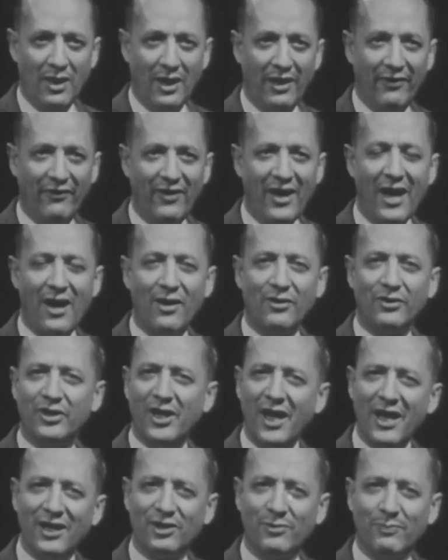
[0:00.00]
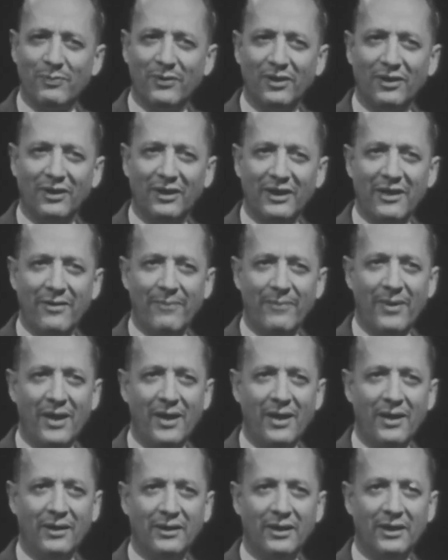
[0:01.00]
of how desperately
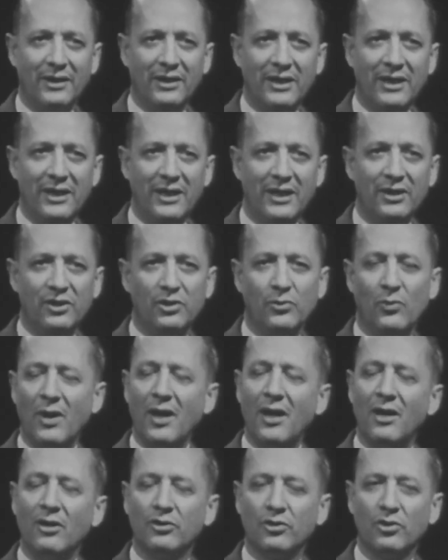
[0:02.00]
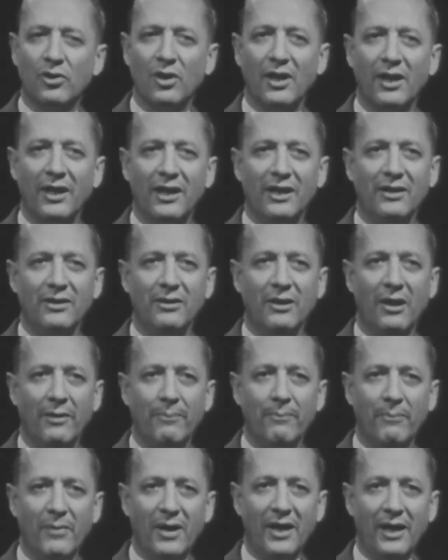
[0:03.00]
America needs well-trained
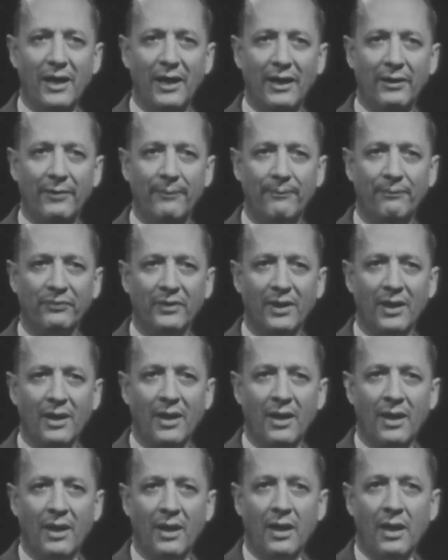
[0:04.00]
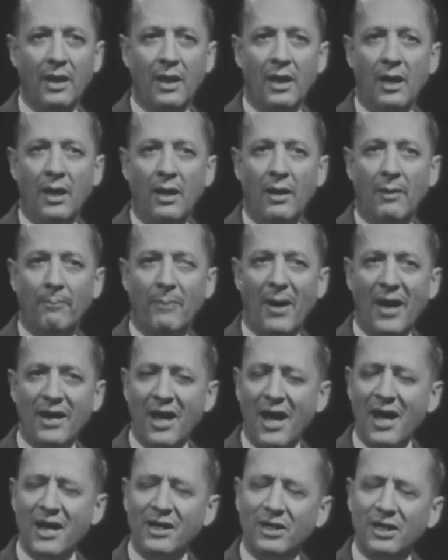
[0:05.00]
men. By
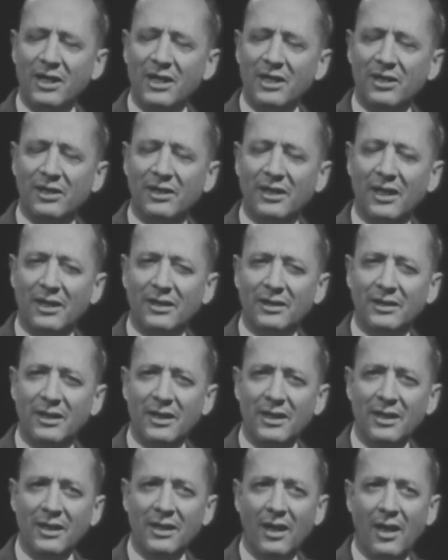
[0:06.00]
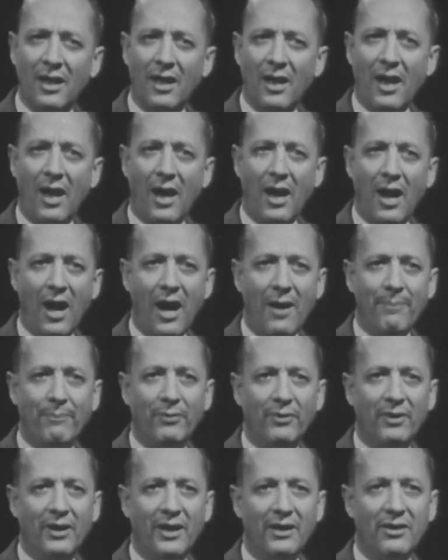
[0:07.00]
1960,
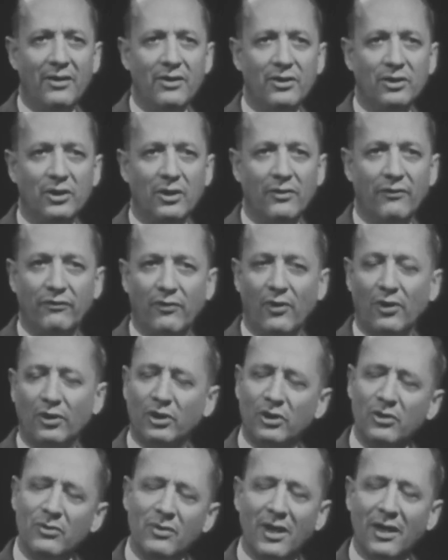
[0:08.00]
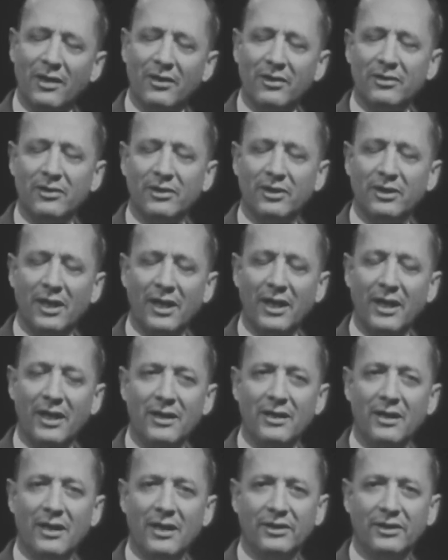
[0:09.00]
operators for 210